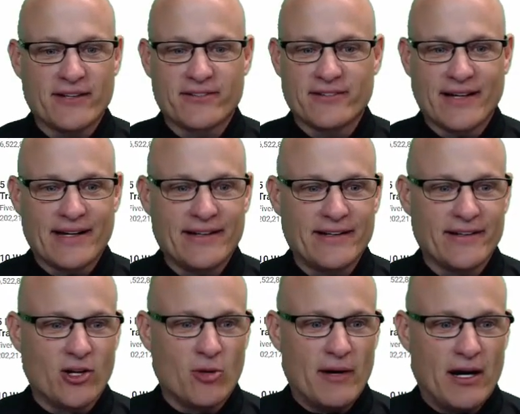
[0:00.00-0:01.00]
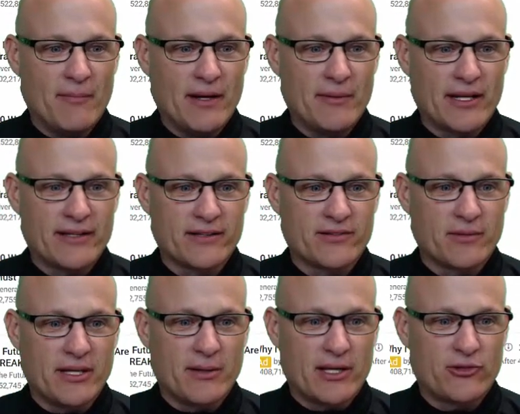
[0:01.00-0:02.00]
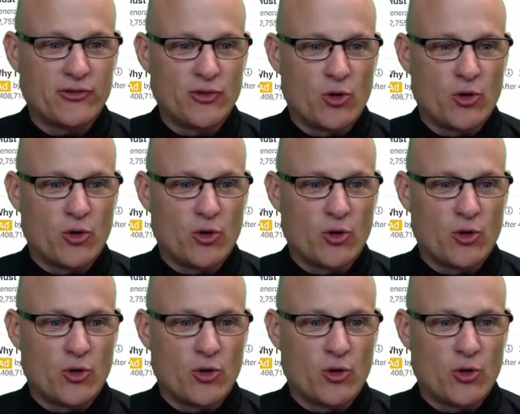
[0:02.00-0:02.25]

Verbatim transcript: inventions I need to know about. Maybe that thing's going to be a nice